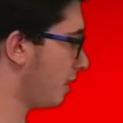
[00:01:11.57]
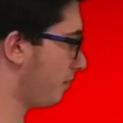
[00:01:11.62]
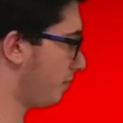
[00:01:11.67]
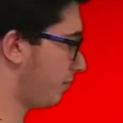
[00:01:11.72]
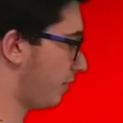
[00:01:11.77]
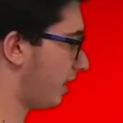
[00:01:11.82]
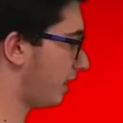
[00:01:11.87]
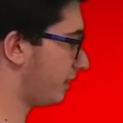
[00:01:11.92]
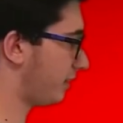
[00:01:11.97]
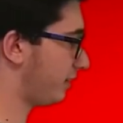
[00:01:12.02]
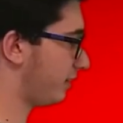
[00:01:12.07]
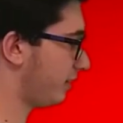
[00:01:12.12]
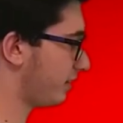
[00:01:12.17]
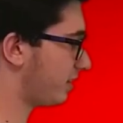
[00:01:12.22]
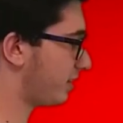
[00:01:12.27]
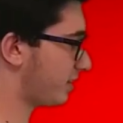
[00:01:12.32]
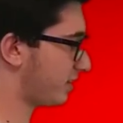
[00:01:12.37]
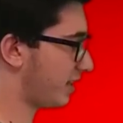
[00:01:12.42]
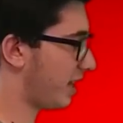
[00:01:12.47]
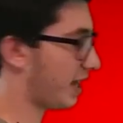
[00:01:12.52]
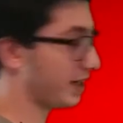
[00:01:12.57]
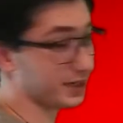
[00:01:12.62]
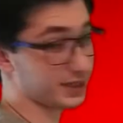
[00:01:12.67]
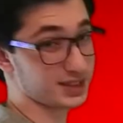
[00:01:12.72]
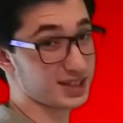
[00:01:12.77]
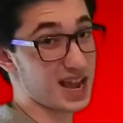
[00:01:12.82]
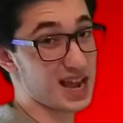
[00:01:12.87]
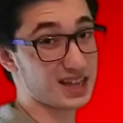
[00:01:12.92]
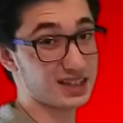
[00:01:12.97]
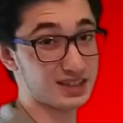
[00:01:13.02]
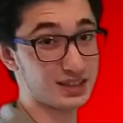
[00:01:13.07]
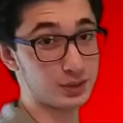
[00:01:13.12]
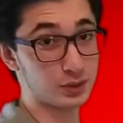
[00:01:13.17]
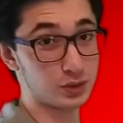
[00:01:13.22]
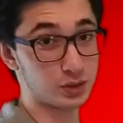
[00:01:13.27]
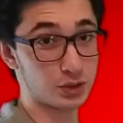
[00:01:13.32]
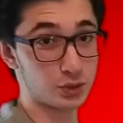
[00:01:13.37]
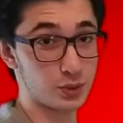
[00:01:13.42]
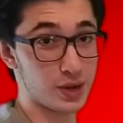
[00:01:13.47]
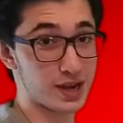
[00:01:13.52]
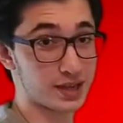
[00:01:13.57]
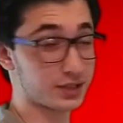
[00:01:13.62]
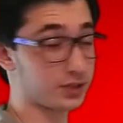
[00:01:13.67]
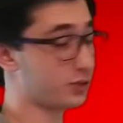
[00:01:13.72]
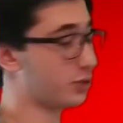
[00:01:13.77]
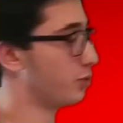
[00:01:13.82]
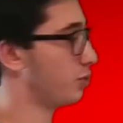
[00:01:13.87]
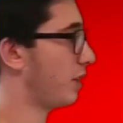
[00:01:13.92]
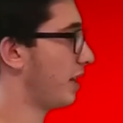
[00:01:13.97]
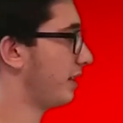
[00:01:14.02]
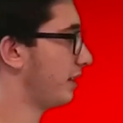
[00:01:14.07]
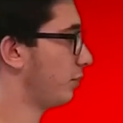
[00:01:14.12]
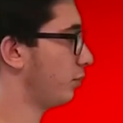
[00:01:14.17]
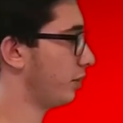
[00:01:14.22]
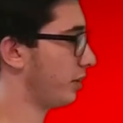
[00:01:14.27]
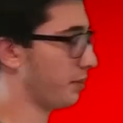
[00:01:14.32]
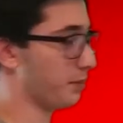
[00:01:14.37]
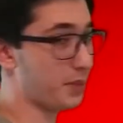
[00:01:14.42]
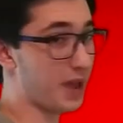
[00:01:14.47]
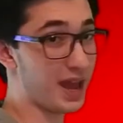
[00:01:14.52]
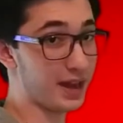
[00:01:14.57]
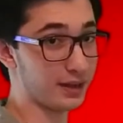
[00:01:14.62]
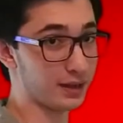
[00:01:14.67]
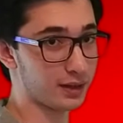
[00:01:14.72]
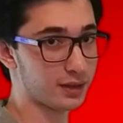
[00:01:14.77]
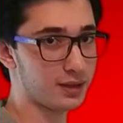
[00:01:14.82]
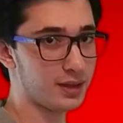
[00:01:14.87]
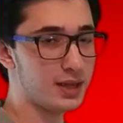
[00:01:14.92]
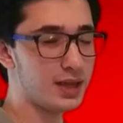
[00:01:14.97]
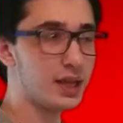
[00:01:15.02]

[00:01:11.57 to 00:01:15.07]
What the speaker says: but this is not exactly correct to write it with a pen.